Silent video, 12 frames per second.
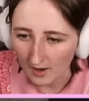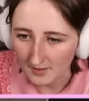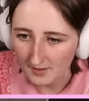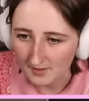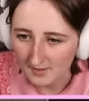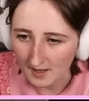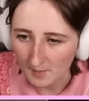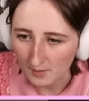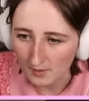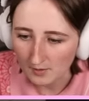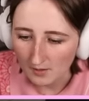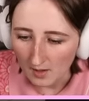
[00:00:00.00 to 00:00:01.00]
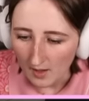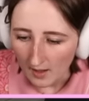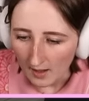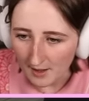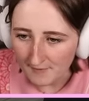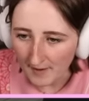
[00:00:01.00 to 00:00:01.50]
this table.
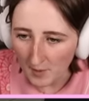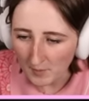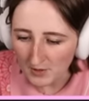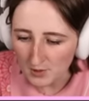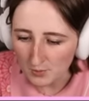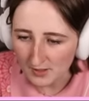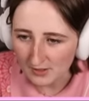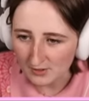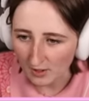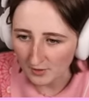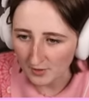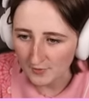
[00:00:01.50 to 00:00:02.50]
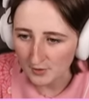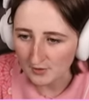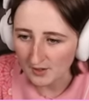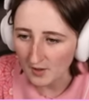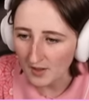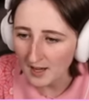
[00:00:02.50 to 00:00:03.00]
I found when you restart the food
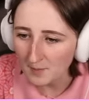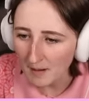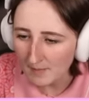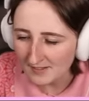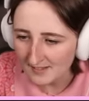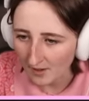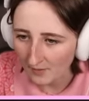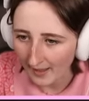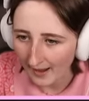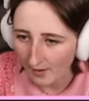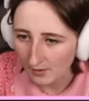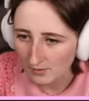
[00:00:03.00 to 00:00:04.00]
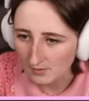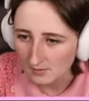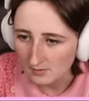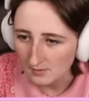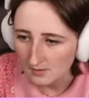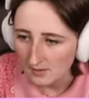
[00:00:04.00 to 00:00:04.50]
sale, it'll probably sell now.
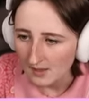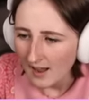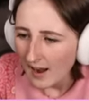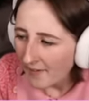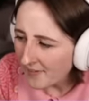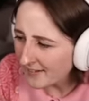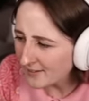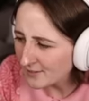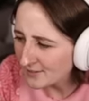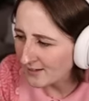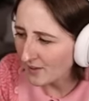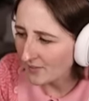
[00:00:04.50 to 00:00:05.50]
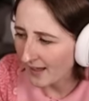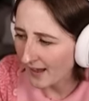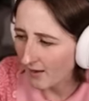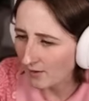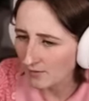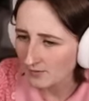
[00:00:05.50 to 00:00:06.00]
I think it'll sell
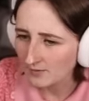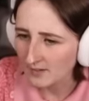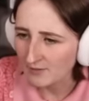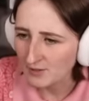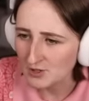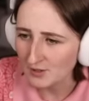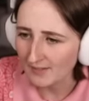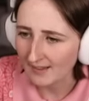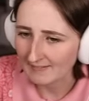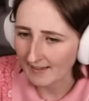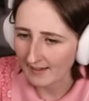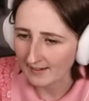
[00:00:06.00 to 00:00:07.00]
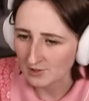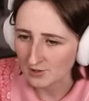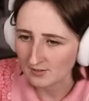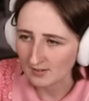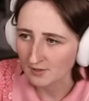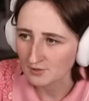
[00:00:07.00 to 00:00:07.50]
now. If you do it like that, it should
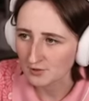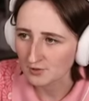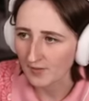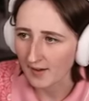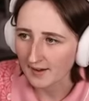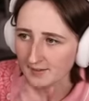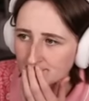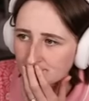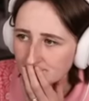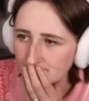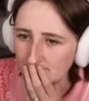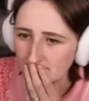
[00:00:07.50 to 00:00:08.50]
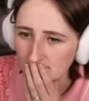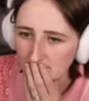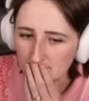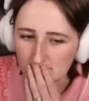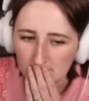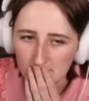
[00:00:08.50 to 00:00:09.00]
sell just fine.
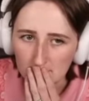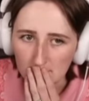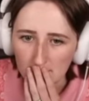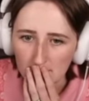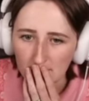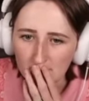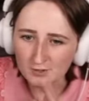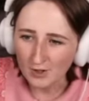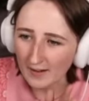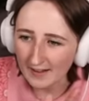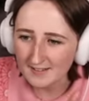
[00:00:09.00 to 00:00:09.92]
Sorry, this